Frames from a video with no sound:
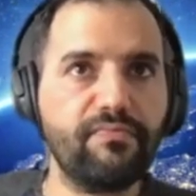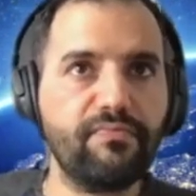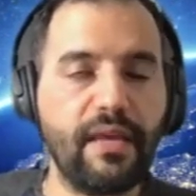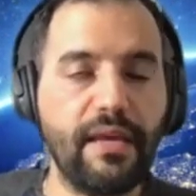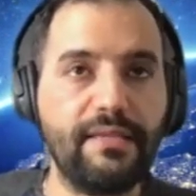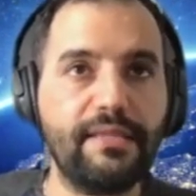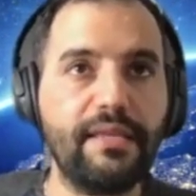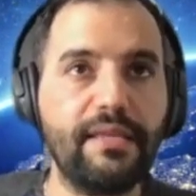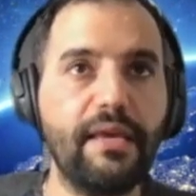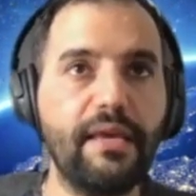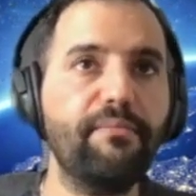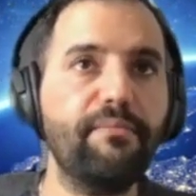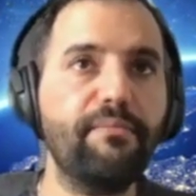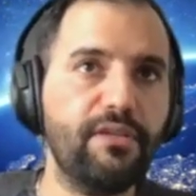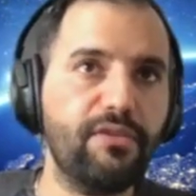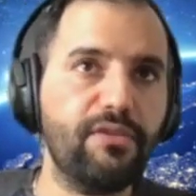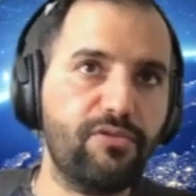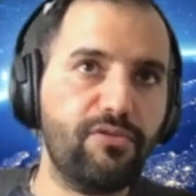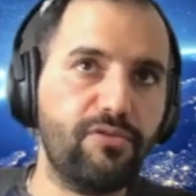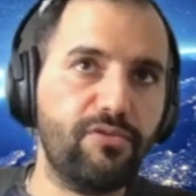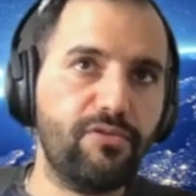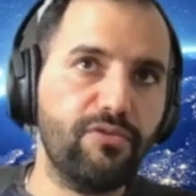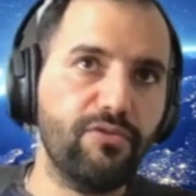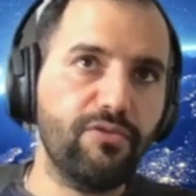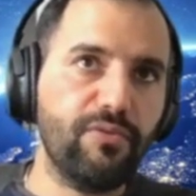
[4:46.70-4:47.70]
attempting
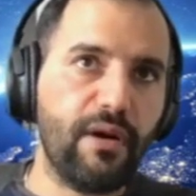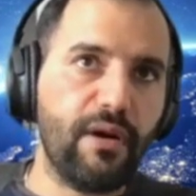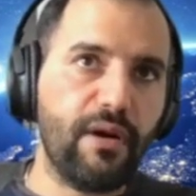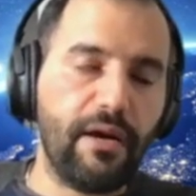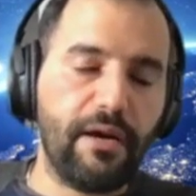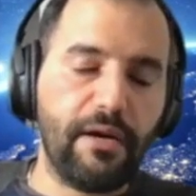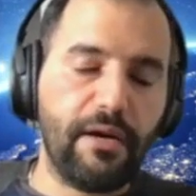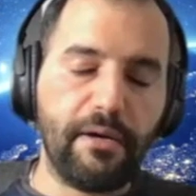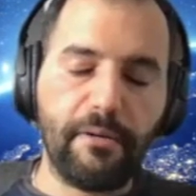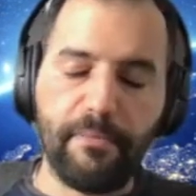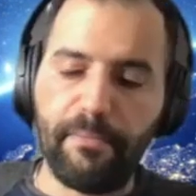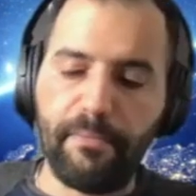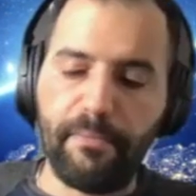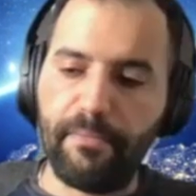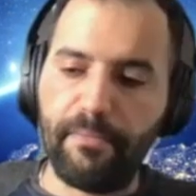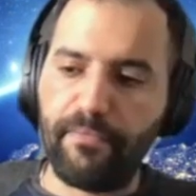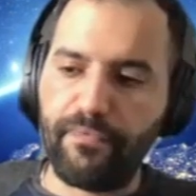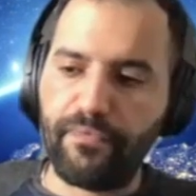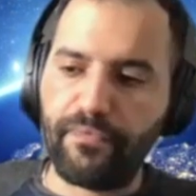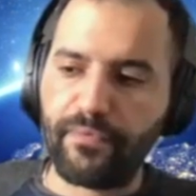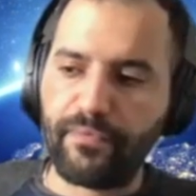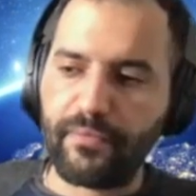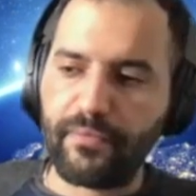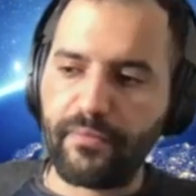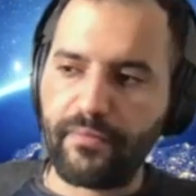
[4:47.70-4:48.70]
to um,
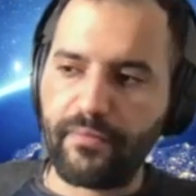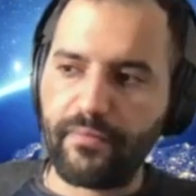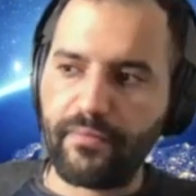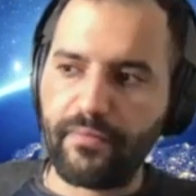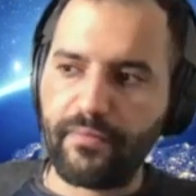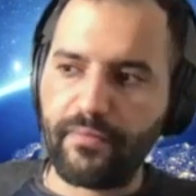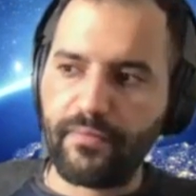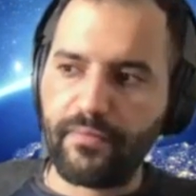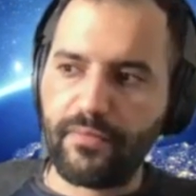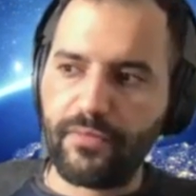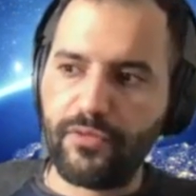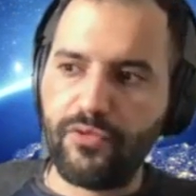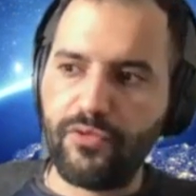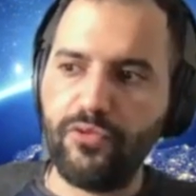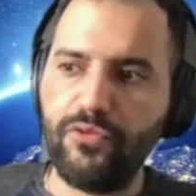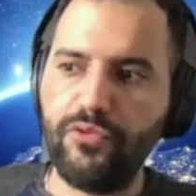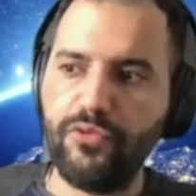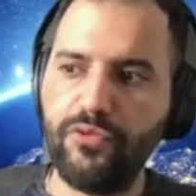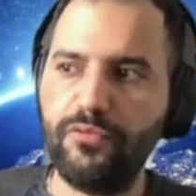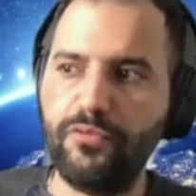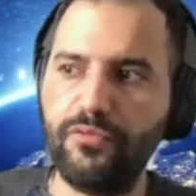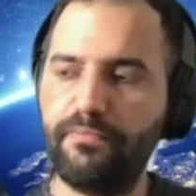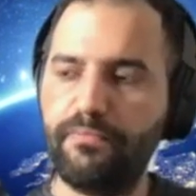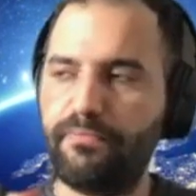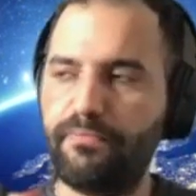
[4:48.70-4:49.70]

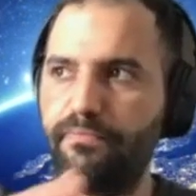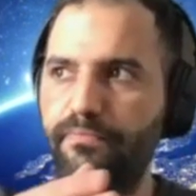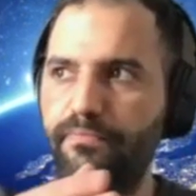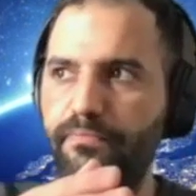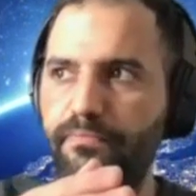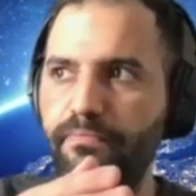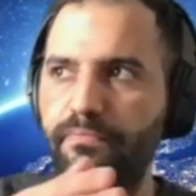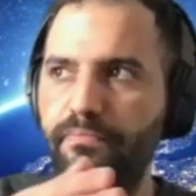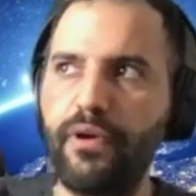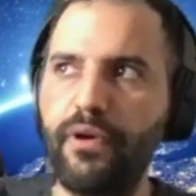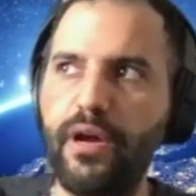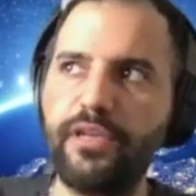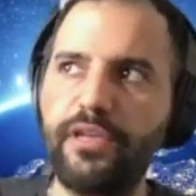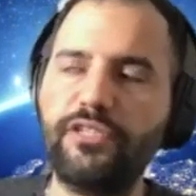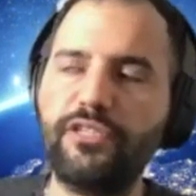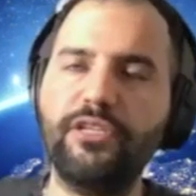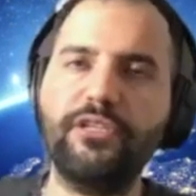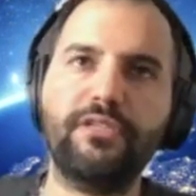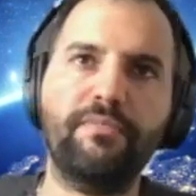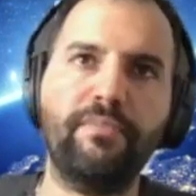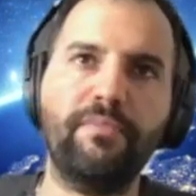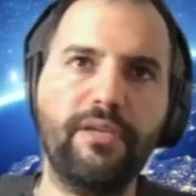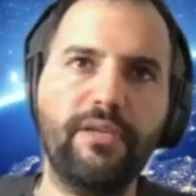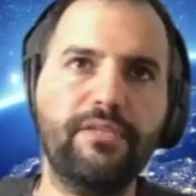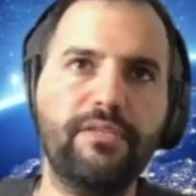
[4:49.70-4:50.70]
to brush
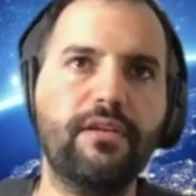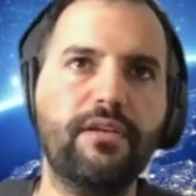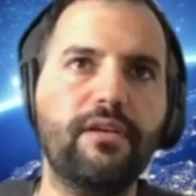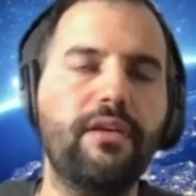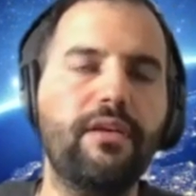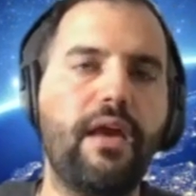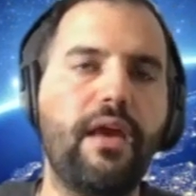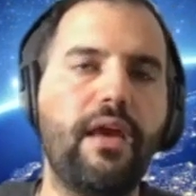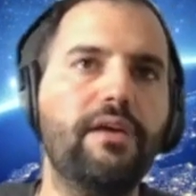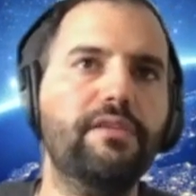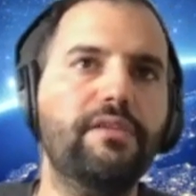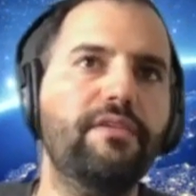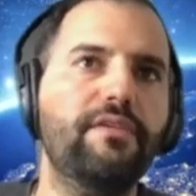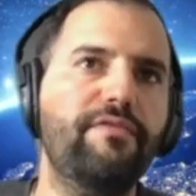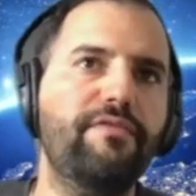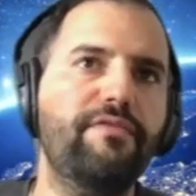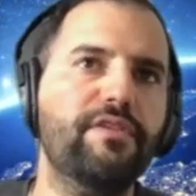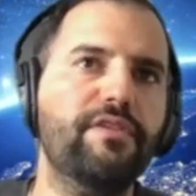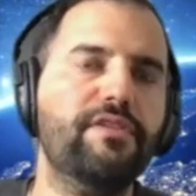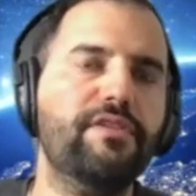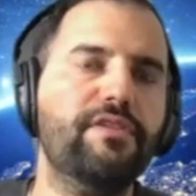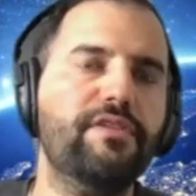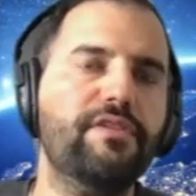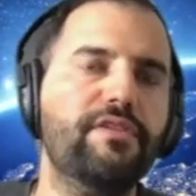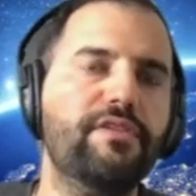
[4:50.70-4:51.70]
it basically as if
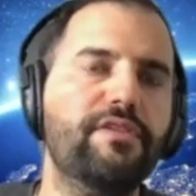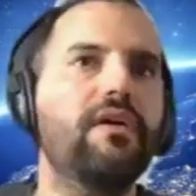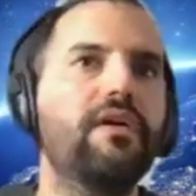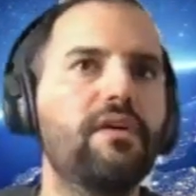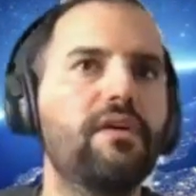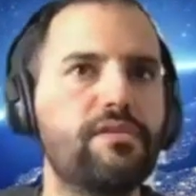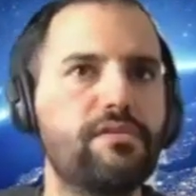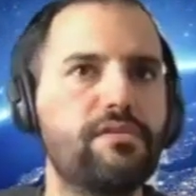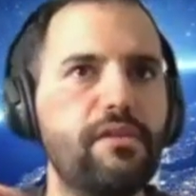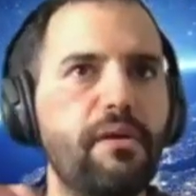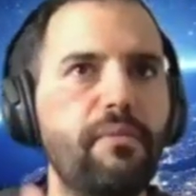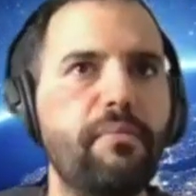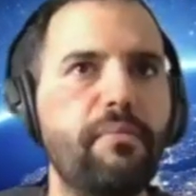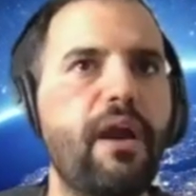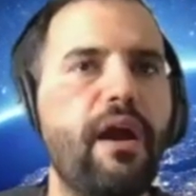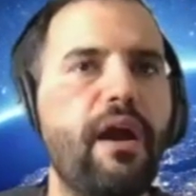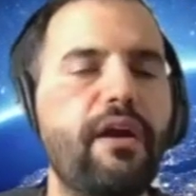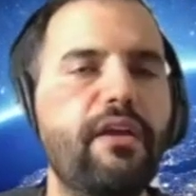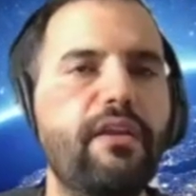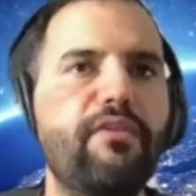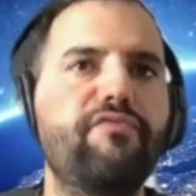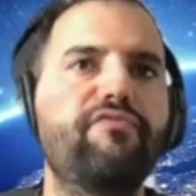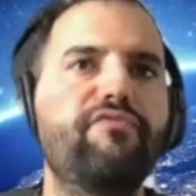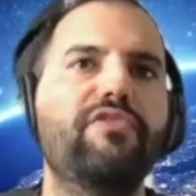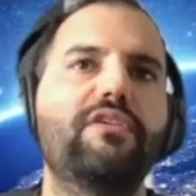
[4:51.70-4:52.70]
it's some
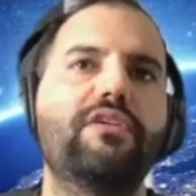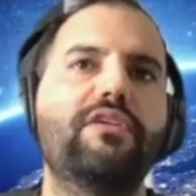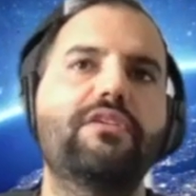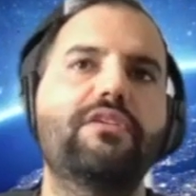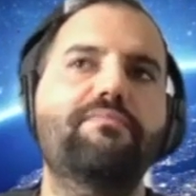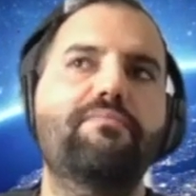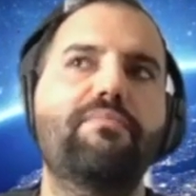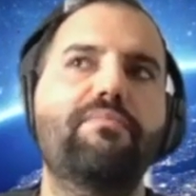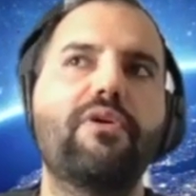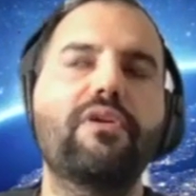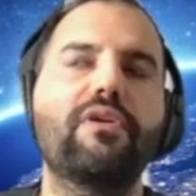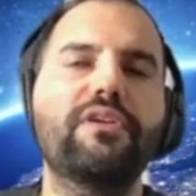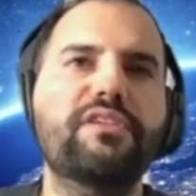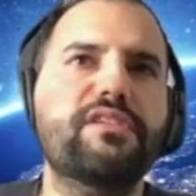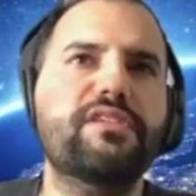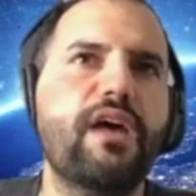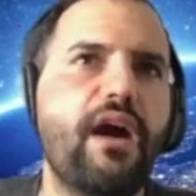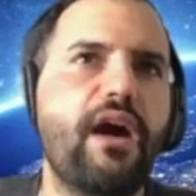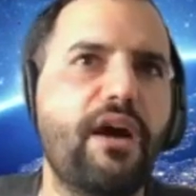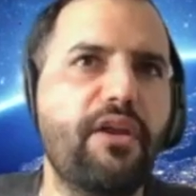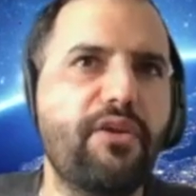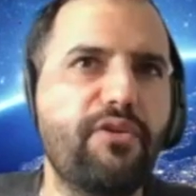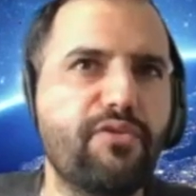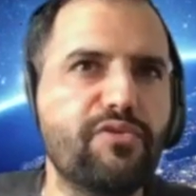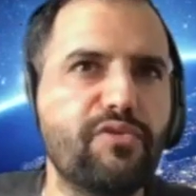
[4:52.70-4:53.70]
kind of a
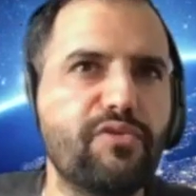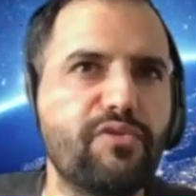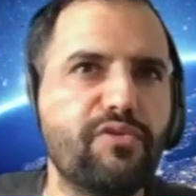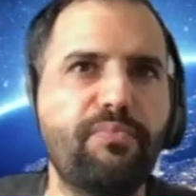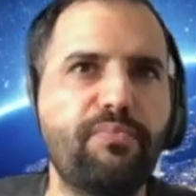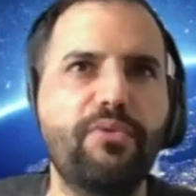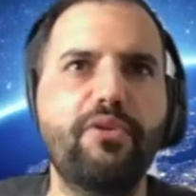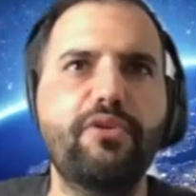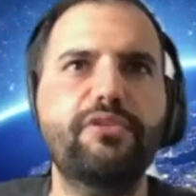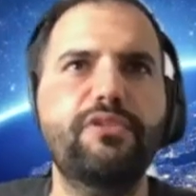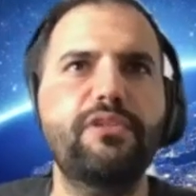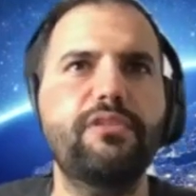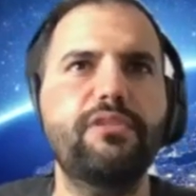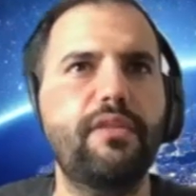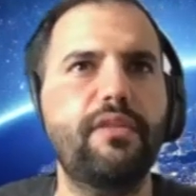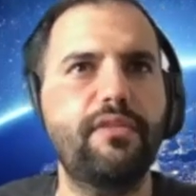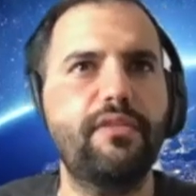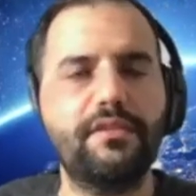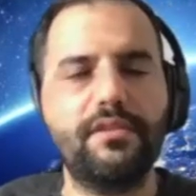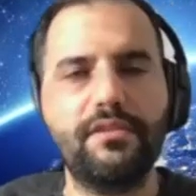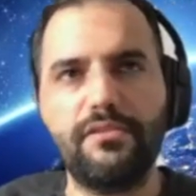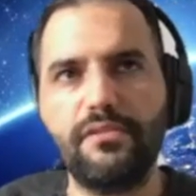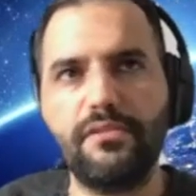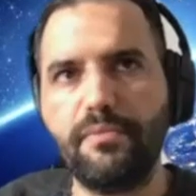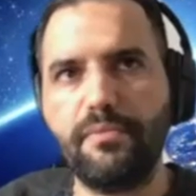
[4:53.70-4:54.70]
Polisario supported, that
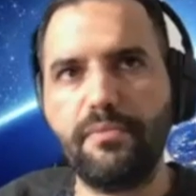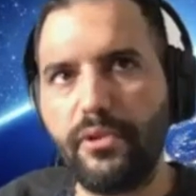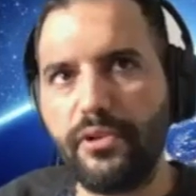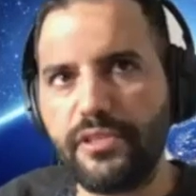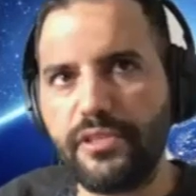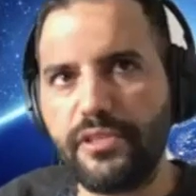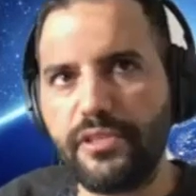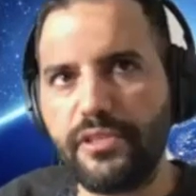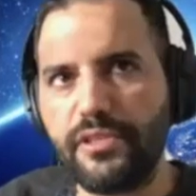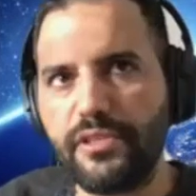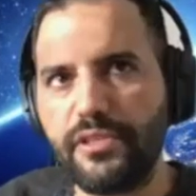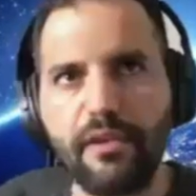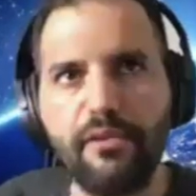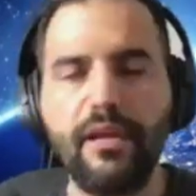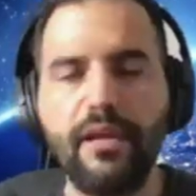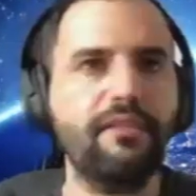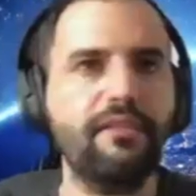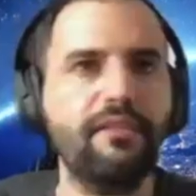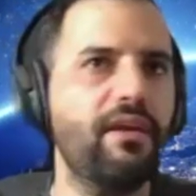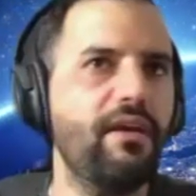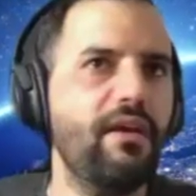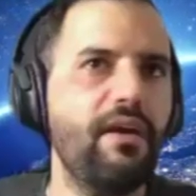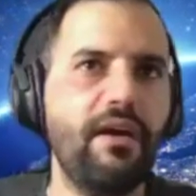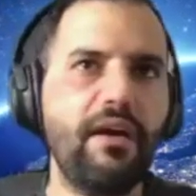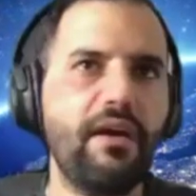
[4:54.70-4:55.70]
this is the Polisario led.